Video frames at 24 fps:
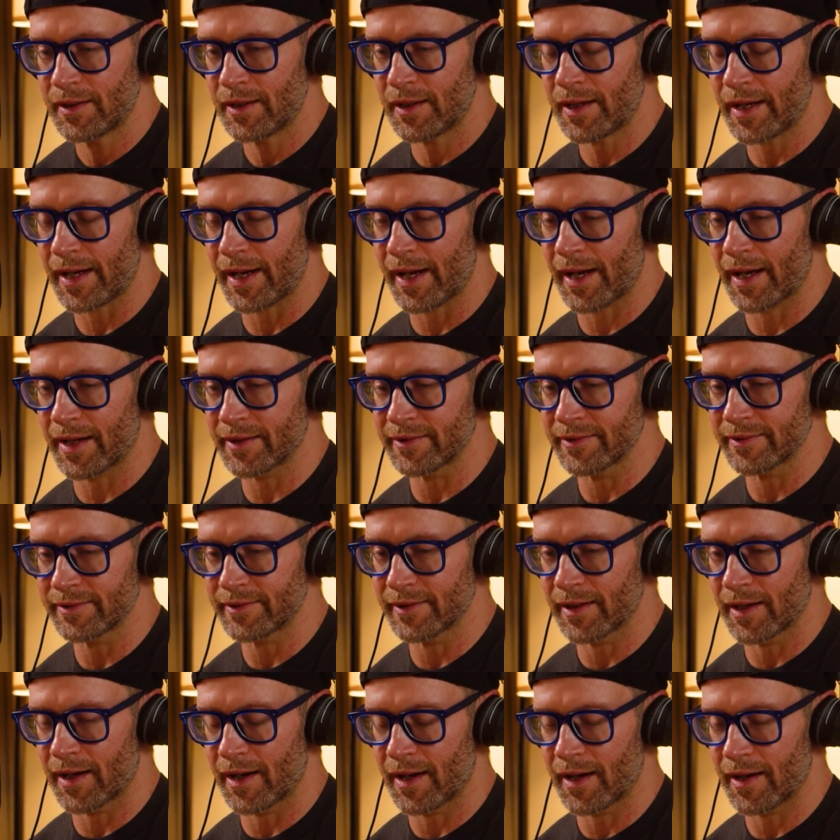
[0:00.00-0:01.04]
and
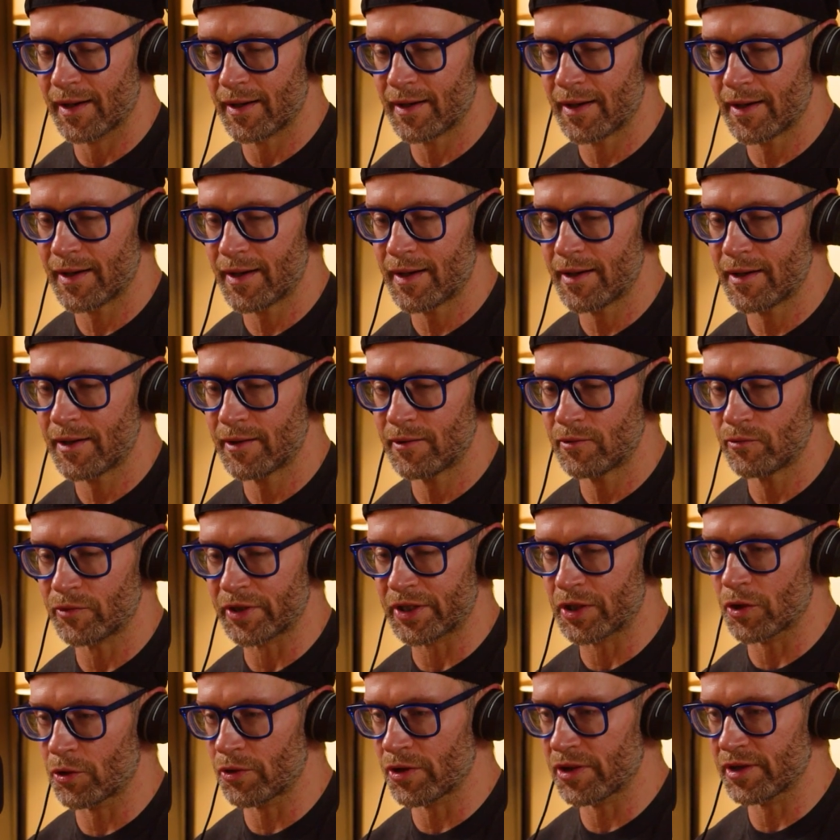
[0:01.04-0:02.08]
uh, we
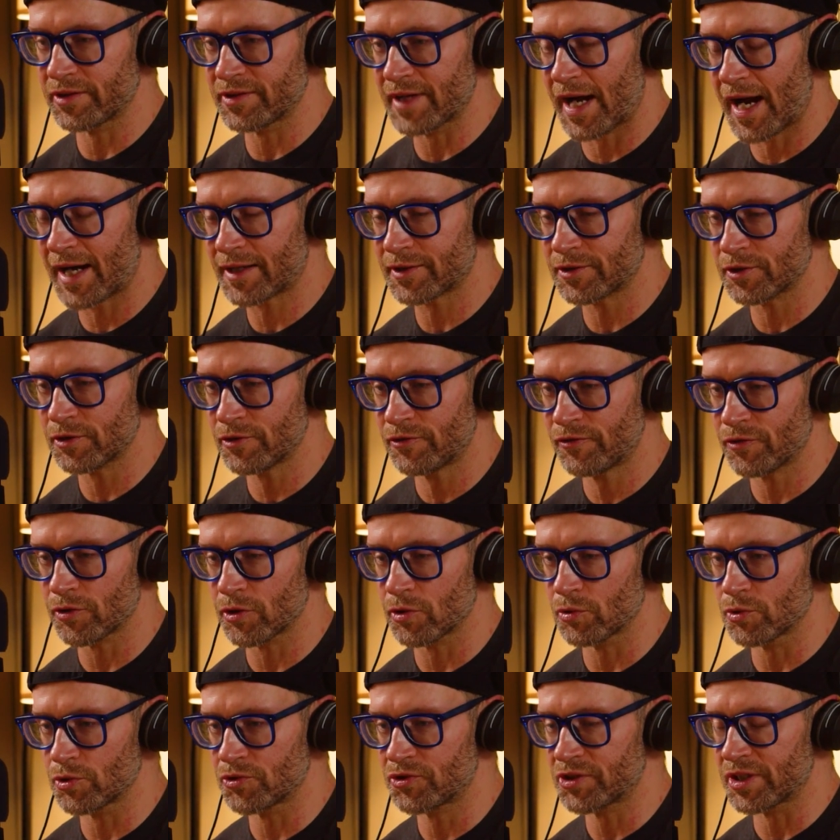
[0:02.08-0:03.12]
go to the doctor for a
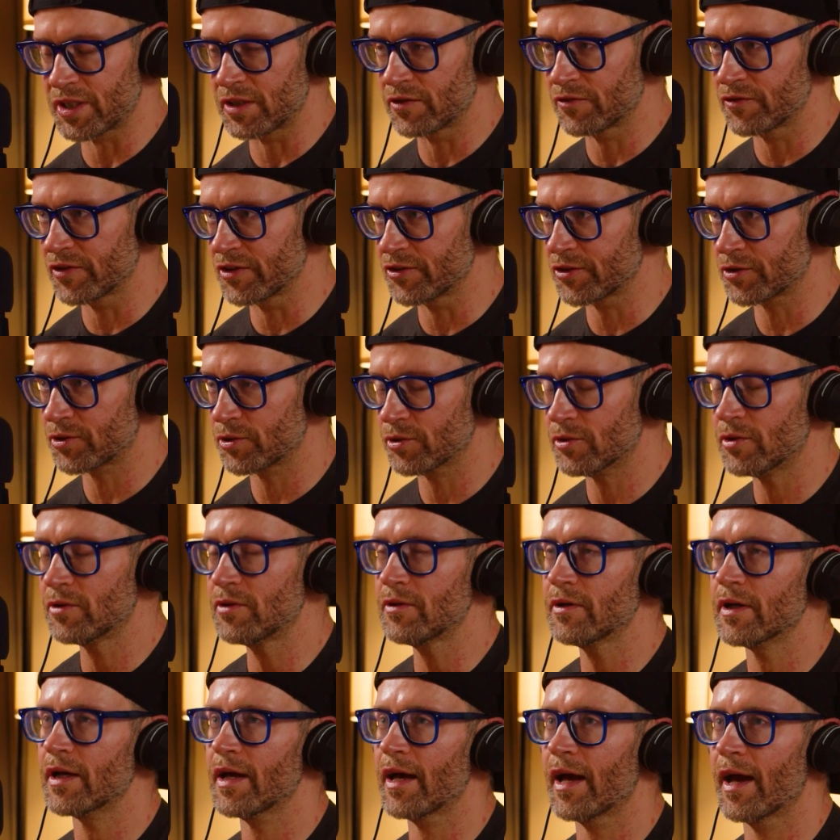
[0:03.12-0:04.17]
routine physical.
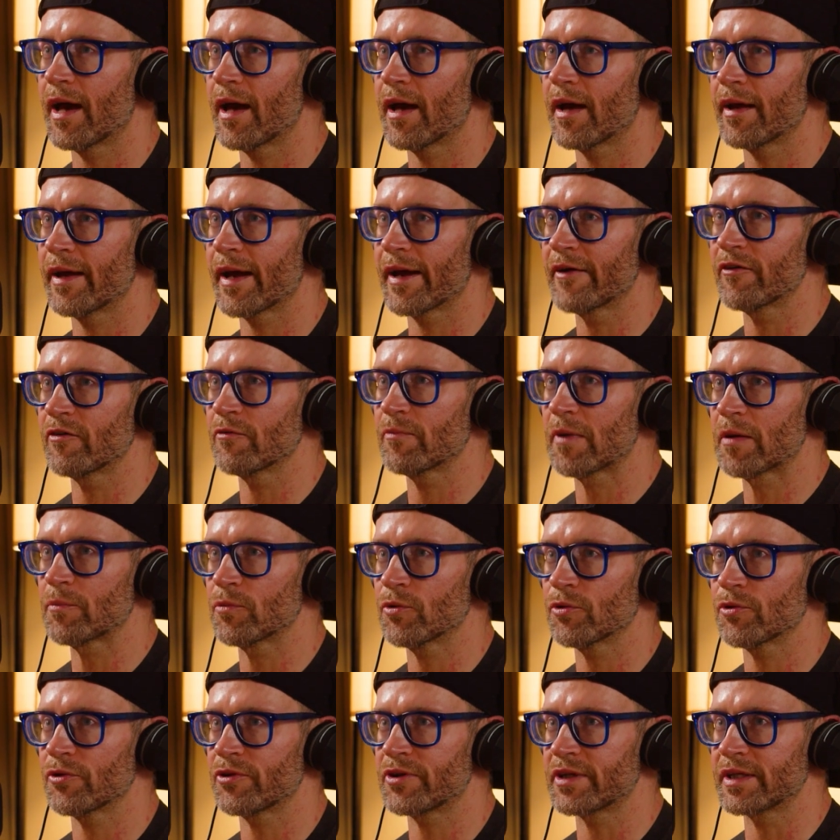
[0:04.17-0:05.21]
And I
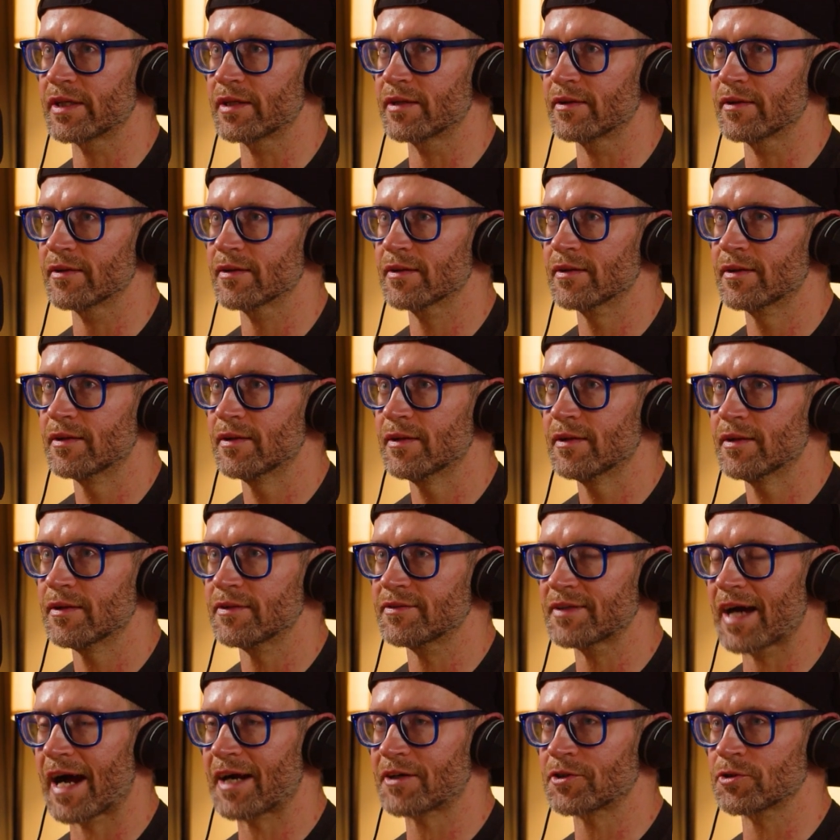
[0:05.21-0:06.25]
remember the
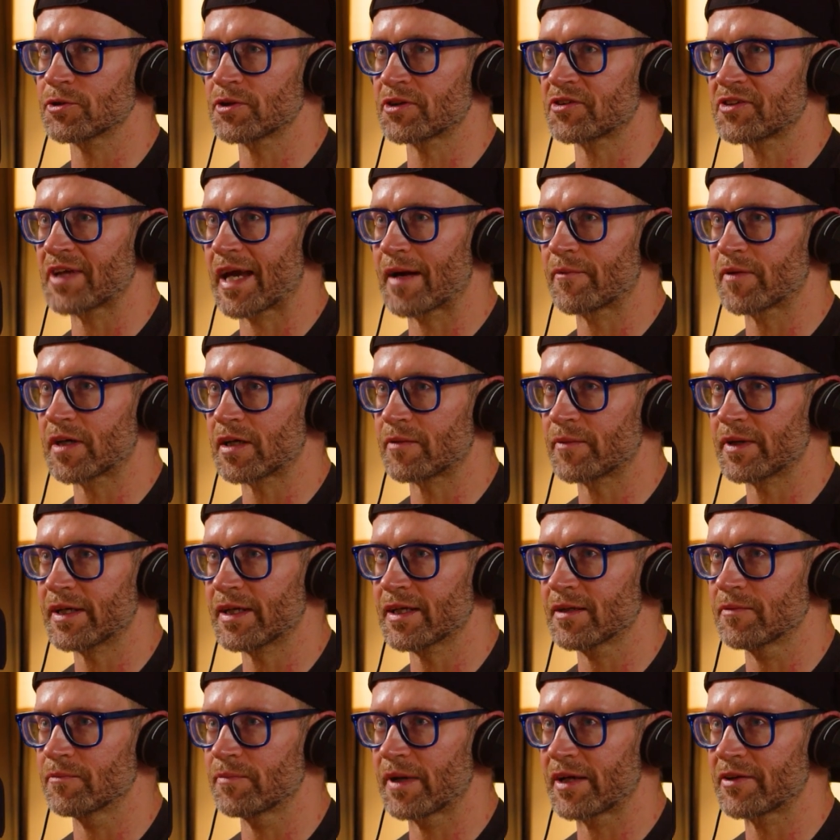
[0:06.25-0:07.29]
doctor examining me
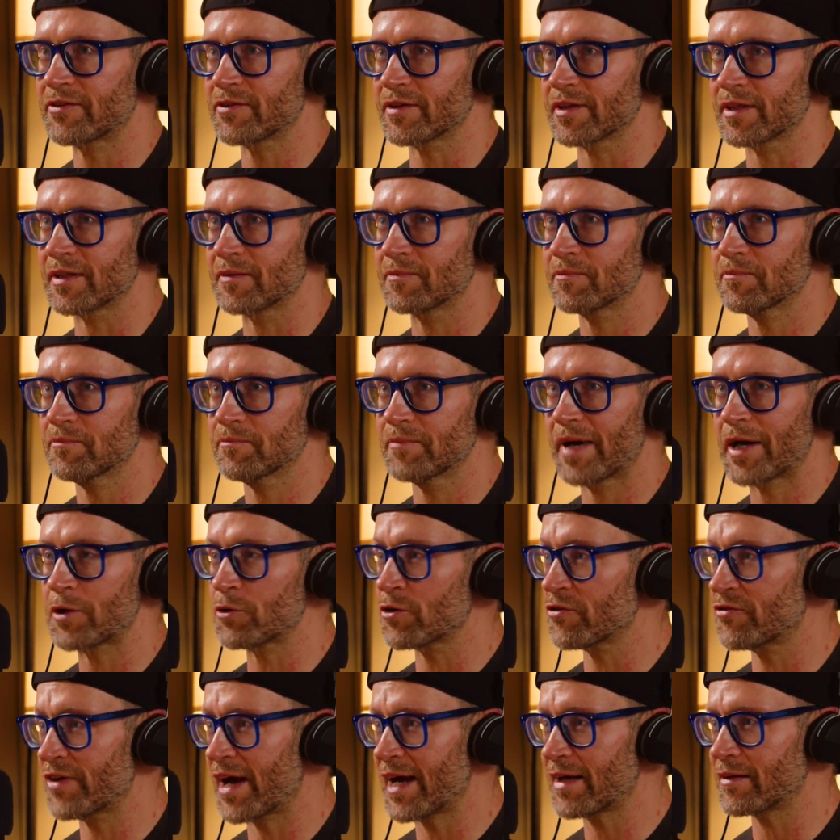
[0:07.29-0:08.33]
and basically matter
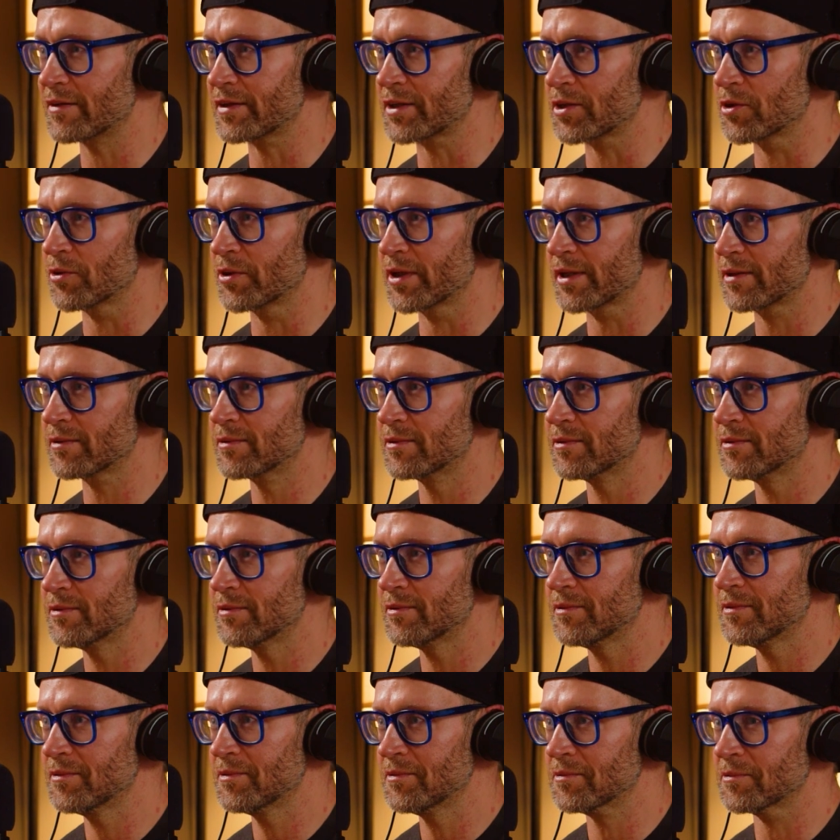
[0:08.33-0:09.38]
of factly going,
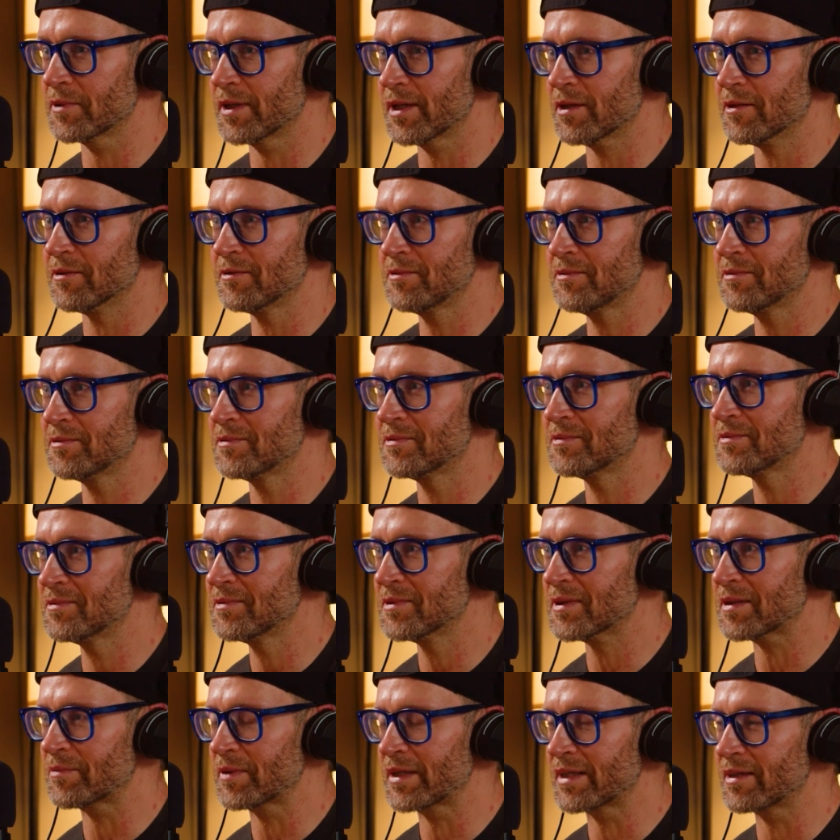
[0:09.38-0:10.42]
well,
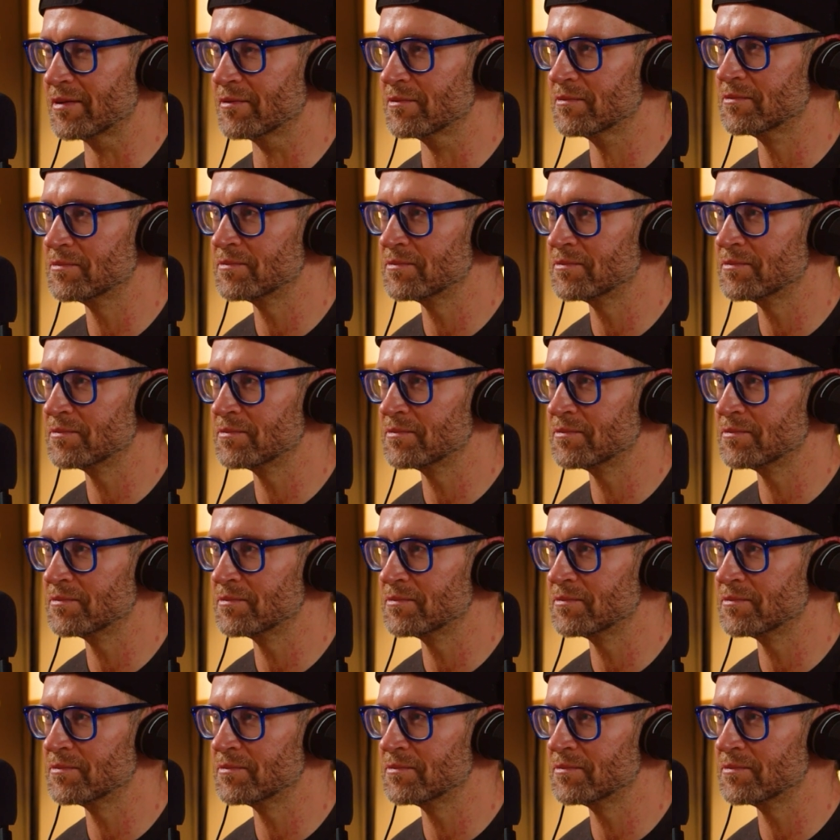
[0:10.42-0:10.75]
I mean,